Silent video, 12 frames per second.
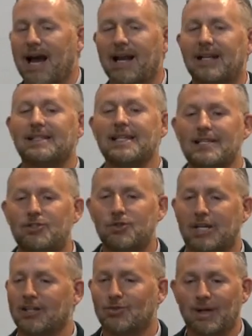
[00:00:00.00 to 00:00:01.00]
I need you.
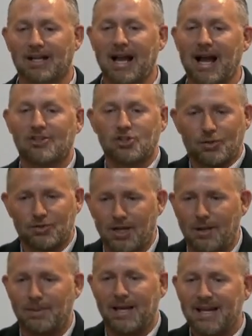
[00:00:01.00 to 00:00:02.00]
Guess what? God shows
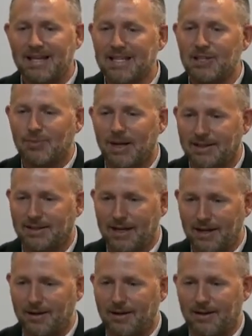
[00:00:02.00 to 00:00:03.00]
up. He's right
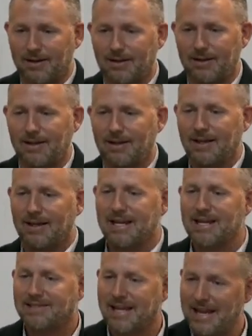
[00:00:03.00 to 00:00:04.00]
there.
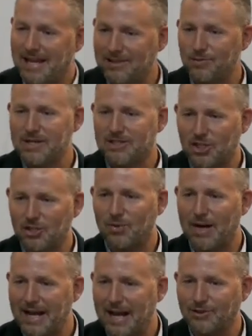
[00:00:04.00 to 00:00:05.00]
His hand reaches
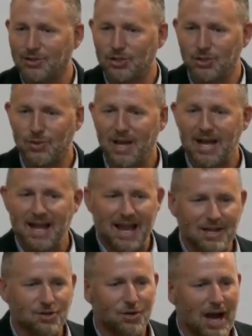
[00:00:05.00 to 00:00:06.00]
right out to you
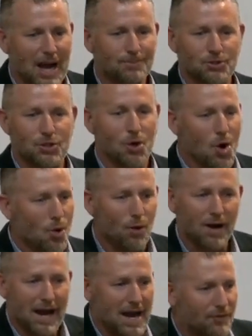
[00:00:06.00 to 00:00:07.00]
and grabs you.
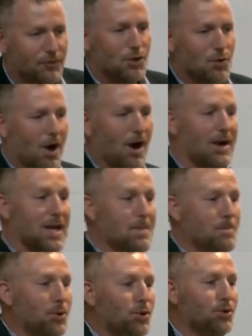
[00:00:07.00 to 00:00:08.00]
Wherever you are, He
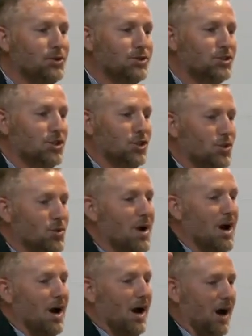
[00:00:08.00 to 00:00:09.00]
pulls you
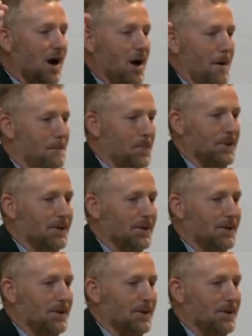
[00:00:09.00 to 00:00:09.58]
up.